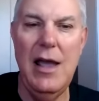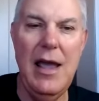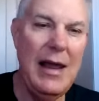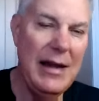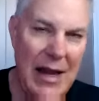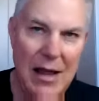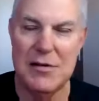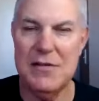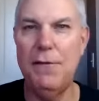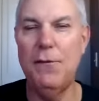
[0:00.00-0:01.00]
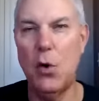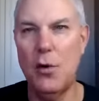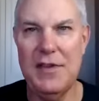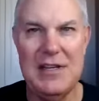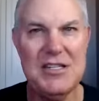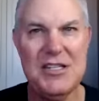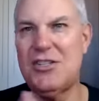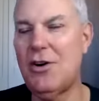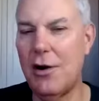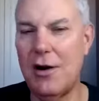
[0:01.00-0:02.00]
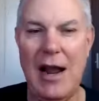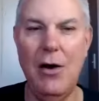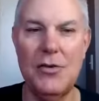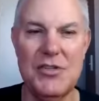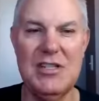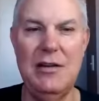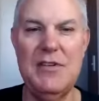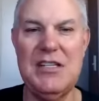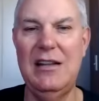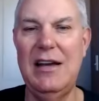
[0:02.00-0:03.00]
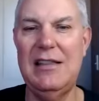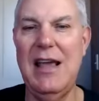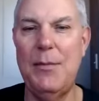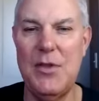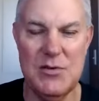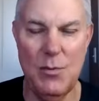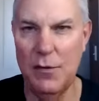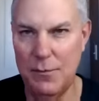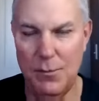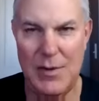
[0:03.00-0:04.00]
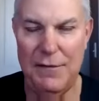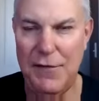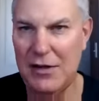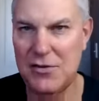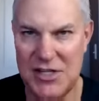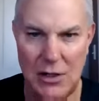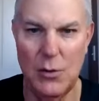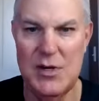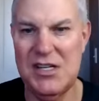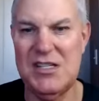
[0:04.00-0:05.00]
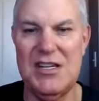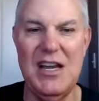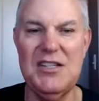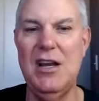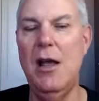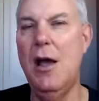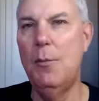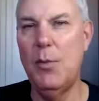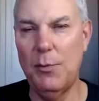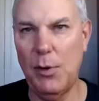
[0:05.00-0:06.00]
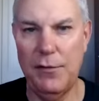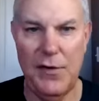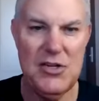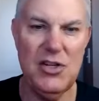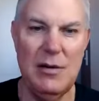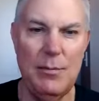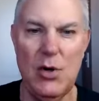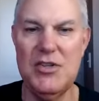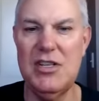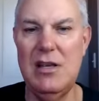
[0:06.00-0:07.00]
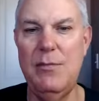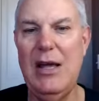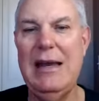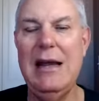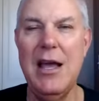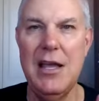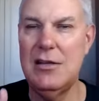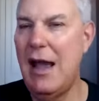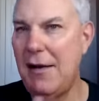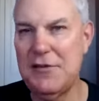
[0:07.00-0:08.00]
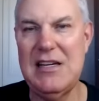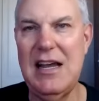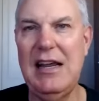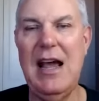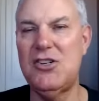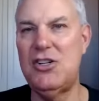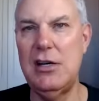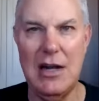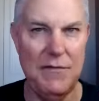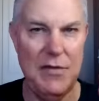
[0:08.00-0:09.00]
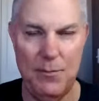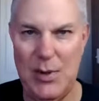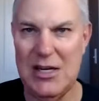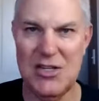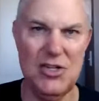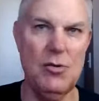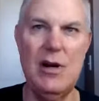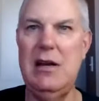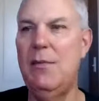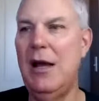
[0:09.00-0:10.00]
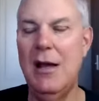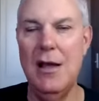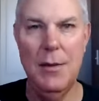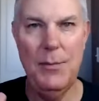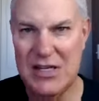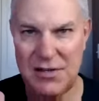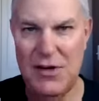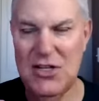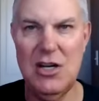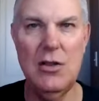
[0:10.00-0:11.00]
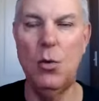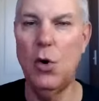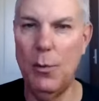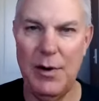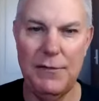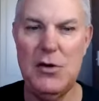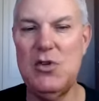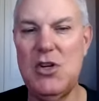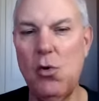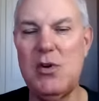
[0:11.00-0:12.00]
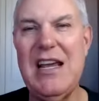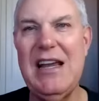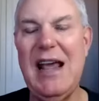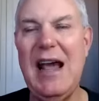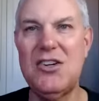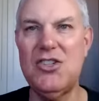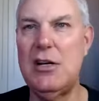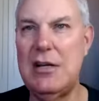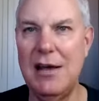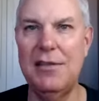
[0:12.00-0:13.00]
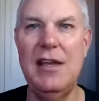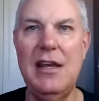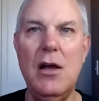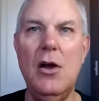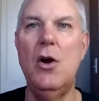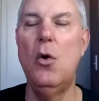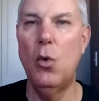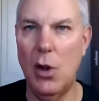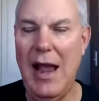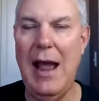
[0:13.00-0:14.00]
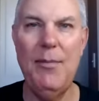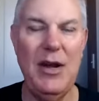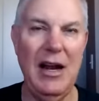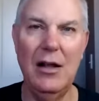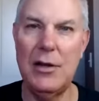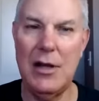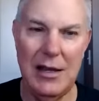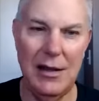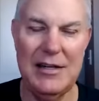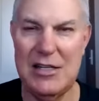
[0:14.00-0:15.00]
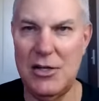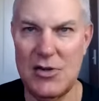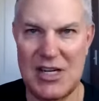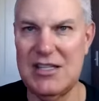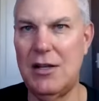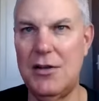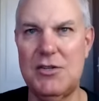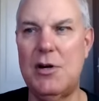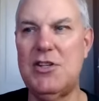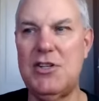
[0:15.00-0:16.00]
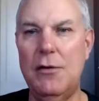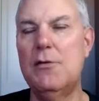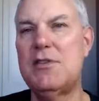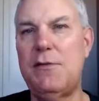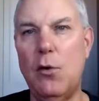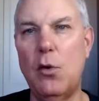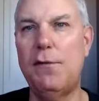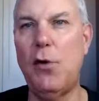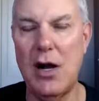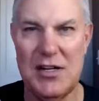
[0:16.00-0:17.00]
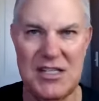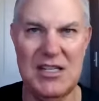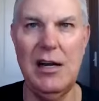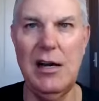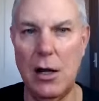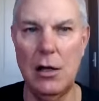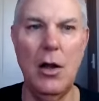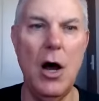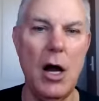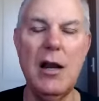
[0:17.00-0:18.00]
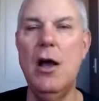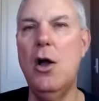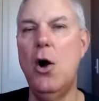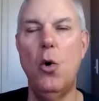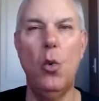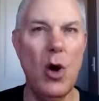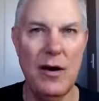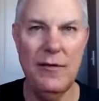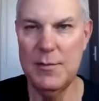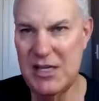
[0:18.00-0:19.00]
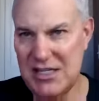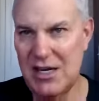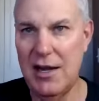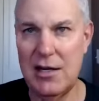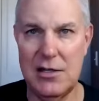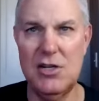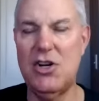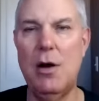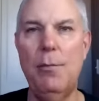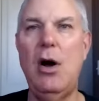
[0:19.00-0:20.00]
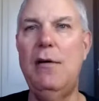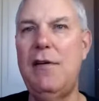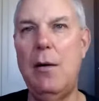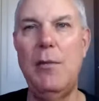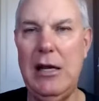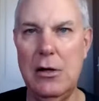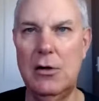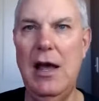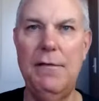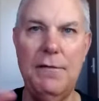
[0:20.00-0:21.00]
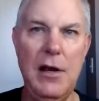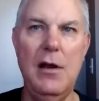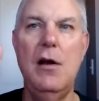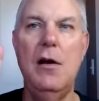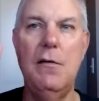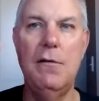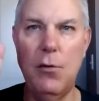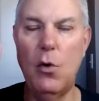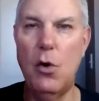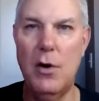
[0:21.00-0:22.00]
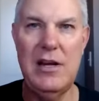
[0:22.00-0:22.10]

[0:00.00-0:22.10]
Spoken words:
And again, fourth is start now. I'll just leave it said like that. But there's many factors that go into success, both professionally and personally, but you have to take action. You could have the biggest dream, biggest vision in the world, but if you don't take action, nothing will happen. I like to use this illustration. There's 4 frogs sitting on a log. One of them decided to jump off. How many are left? 4.